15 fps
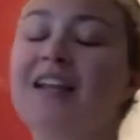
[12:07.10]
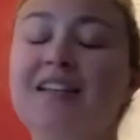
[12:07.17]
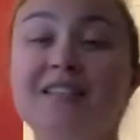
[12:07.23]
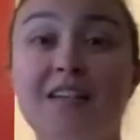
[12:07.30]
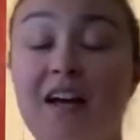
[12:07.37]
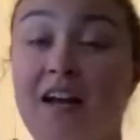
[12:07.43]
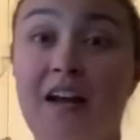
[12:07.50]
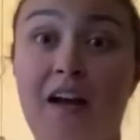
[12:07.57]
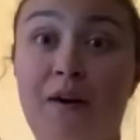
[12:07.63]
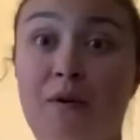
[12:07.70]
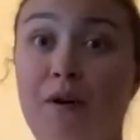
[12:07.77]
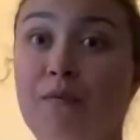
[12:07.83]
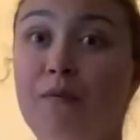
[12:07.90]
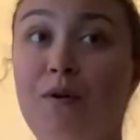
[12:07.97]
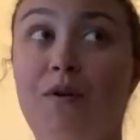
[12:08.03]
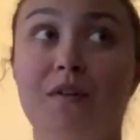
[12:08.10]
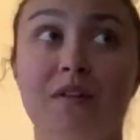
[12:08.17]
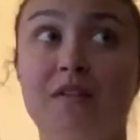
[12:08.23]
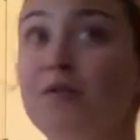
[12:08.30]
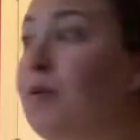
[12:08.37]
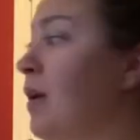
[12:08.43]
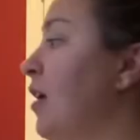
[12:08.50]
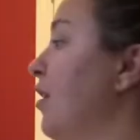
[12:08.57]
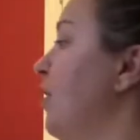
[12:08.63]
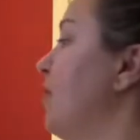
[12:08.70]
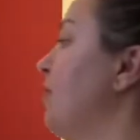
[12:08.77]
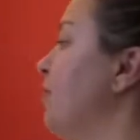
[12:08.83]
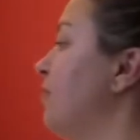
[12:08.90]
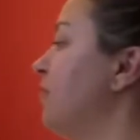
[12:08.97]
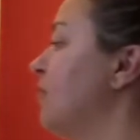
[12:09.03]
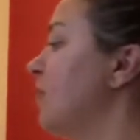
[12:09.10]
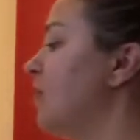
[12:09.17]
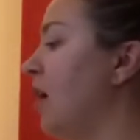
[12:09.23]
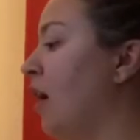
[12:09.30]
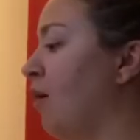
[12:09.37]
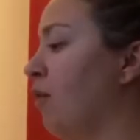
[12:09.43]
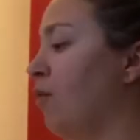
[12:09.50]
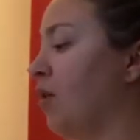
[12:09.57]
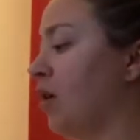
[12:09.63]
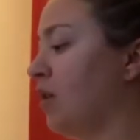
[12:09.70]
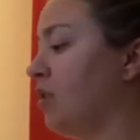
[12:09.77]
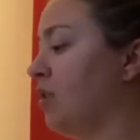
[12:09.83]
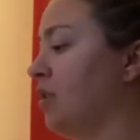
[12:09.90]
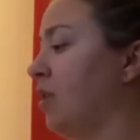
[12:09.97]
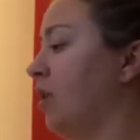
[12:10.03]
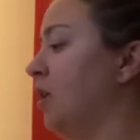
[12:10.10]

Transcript: kind of how I roll. That's what I do. That's how it works.